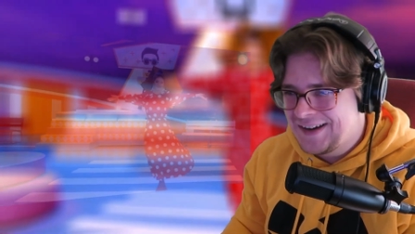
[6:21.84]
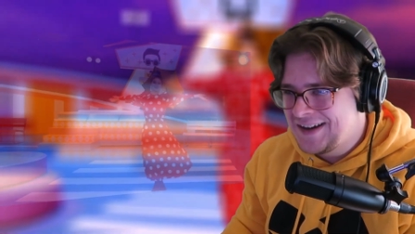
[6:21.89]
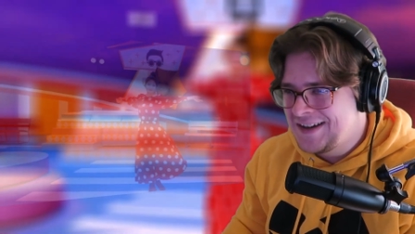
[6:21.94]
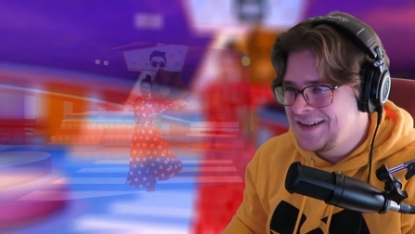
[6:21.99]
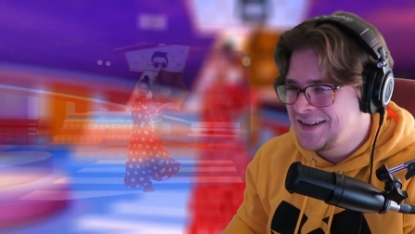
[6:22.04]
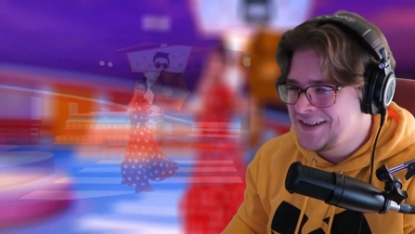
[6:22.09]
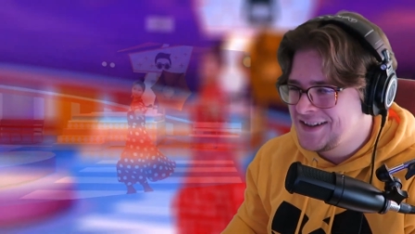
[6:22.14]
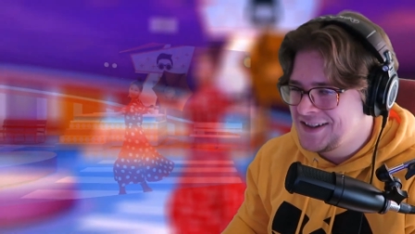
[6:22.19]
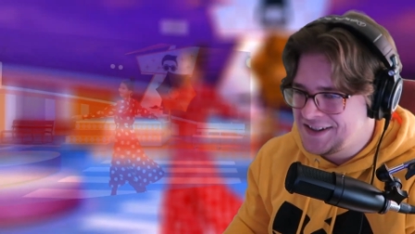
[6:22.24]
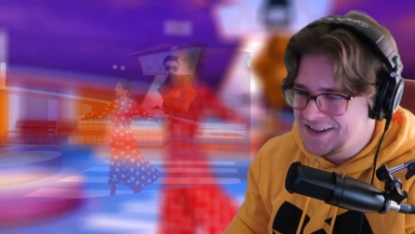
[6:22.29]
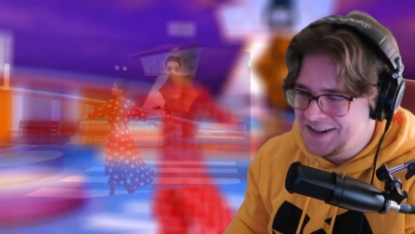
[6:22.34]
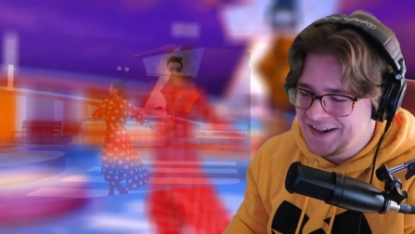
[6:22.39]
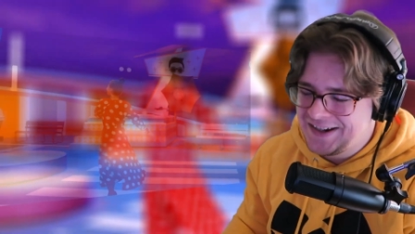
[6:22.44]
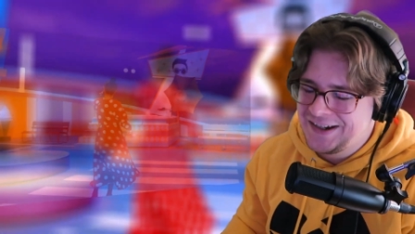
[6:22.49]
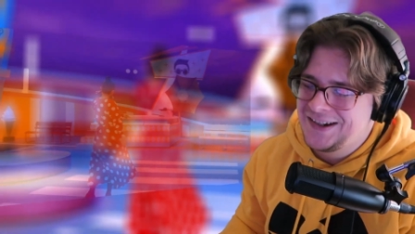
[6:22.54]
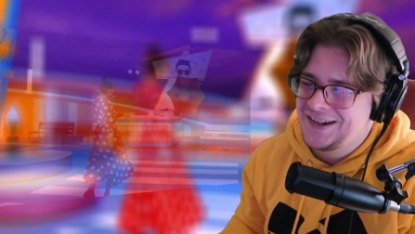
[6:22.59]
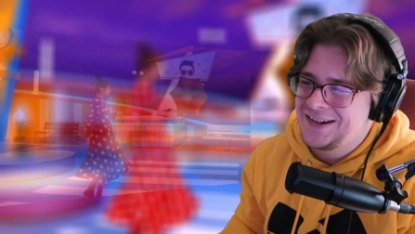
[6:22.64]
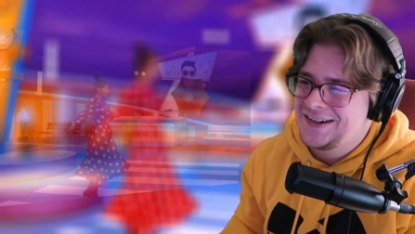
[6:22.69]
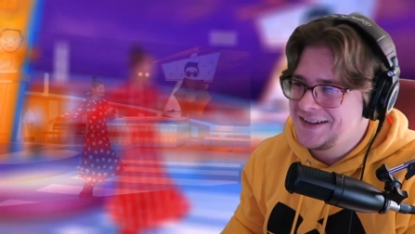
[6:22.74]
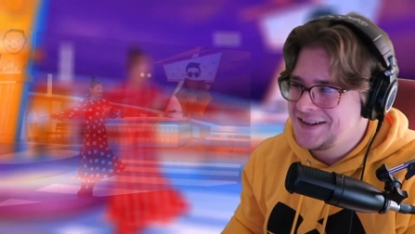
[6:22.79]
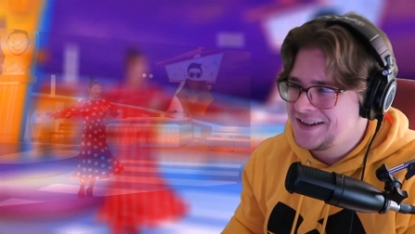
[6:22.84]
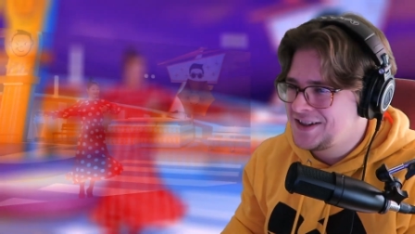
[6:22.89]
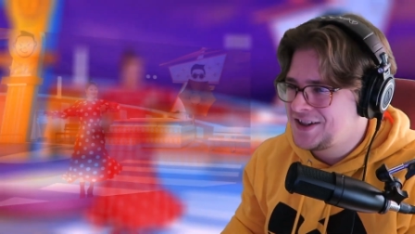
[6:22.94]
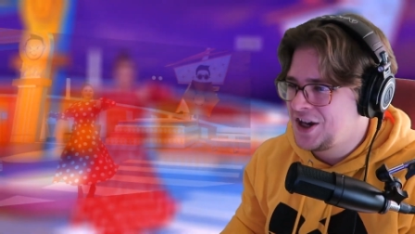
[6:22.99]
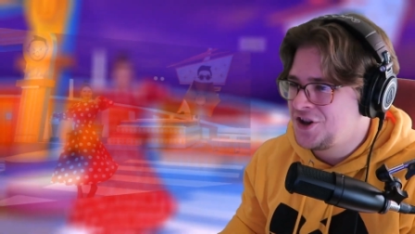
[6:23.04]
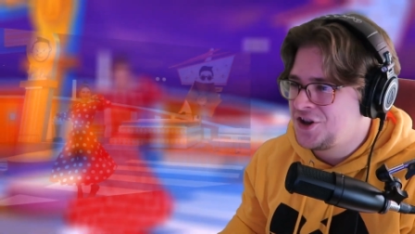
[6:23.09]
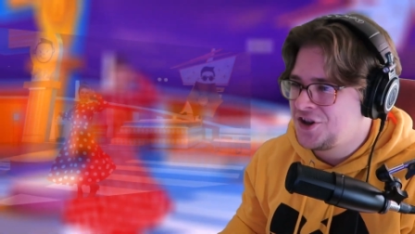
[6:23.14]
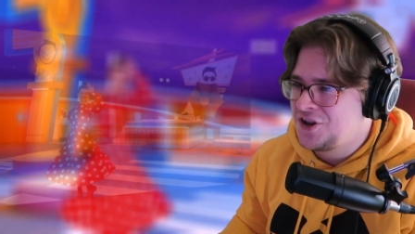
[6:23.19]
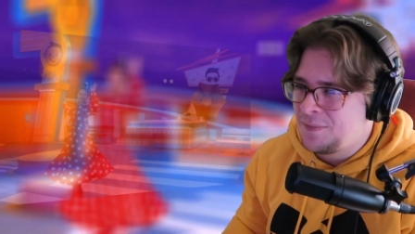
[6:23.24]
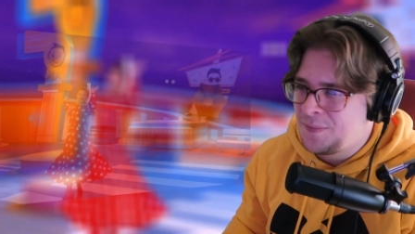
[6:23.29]
Interesting,
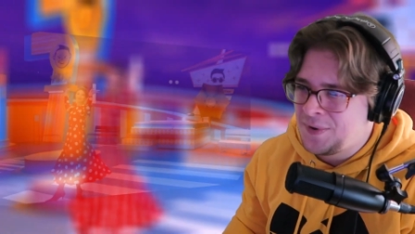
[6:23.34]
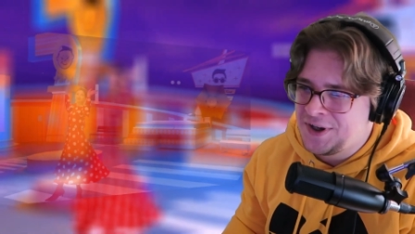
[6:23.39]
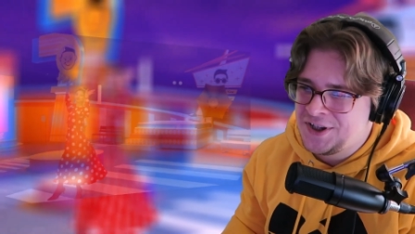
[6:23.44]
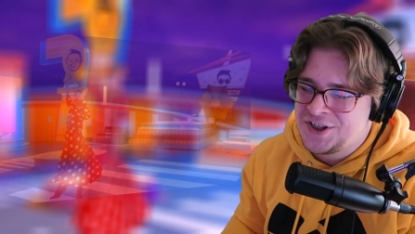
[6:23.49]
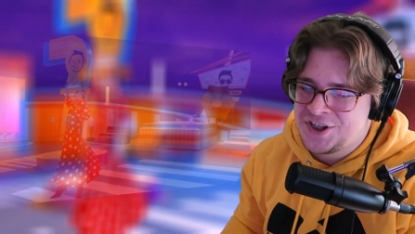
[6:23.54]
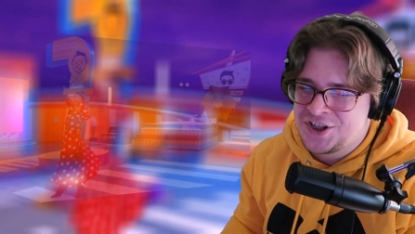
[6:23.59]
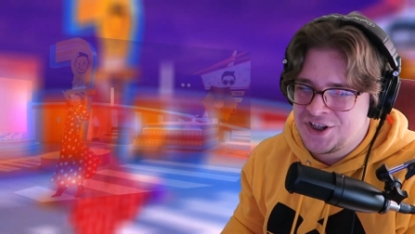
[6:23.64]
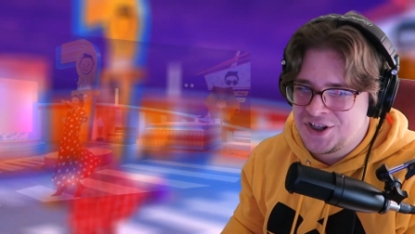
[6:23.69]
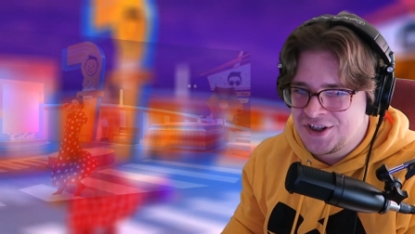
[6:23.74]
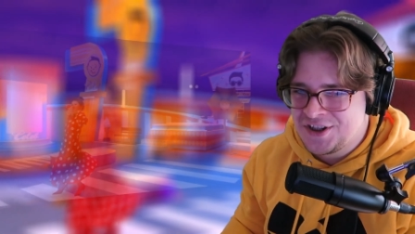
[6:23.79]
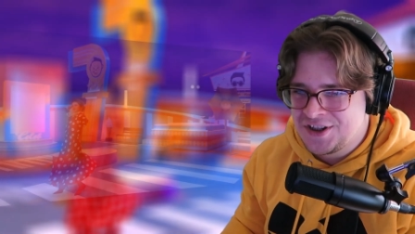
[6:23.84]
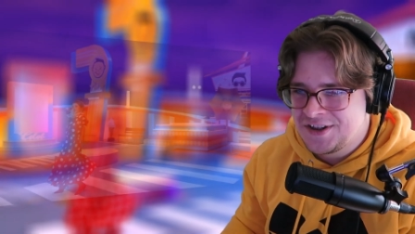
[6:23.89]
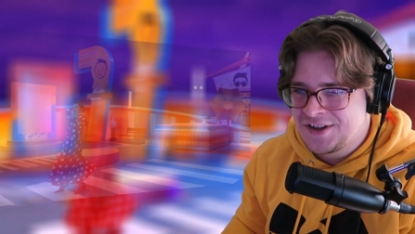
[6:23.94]
changing the pitch.